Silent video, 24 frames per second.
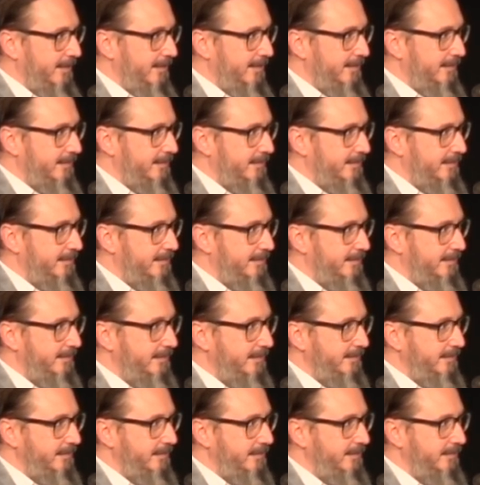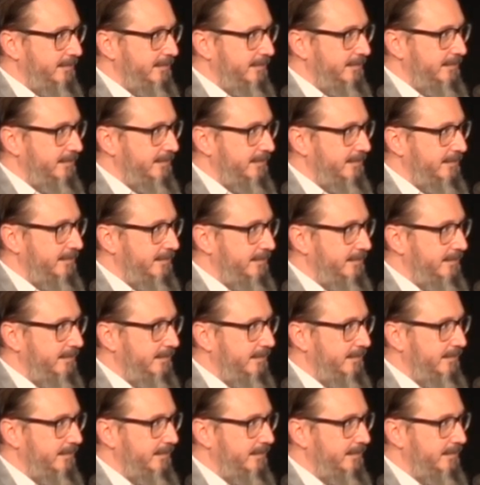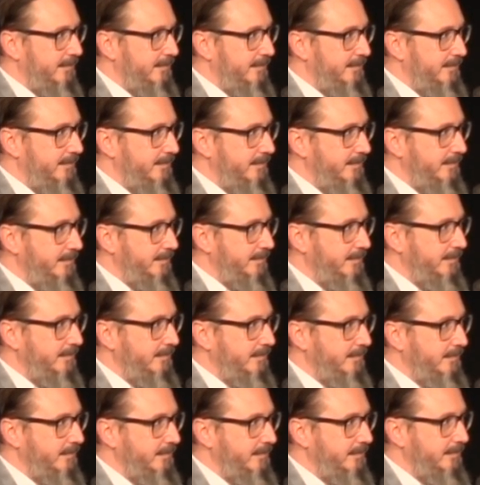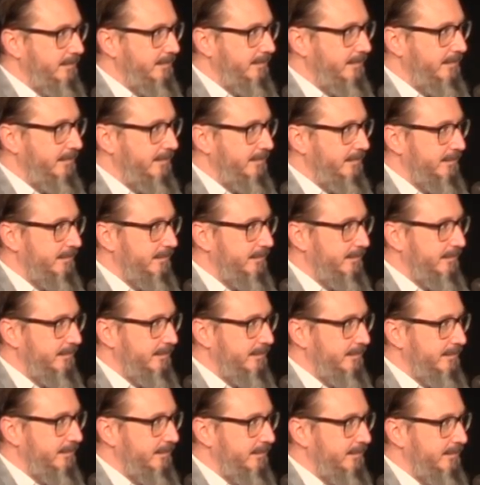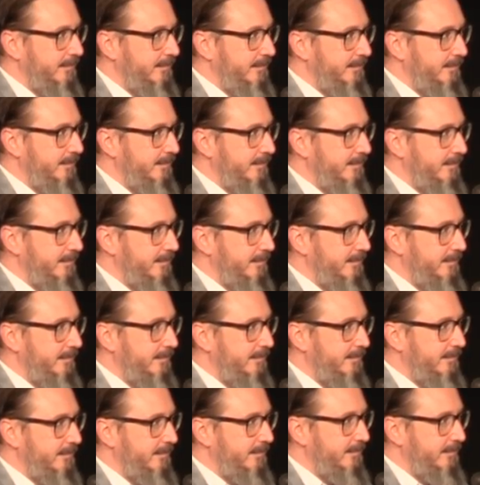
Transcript: (silent)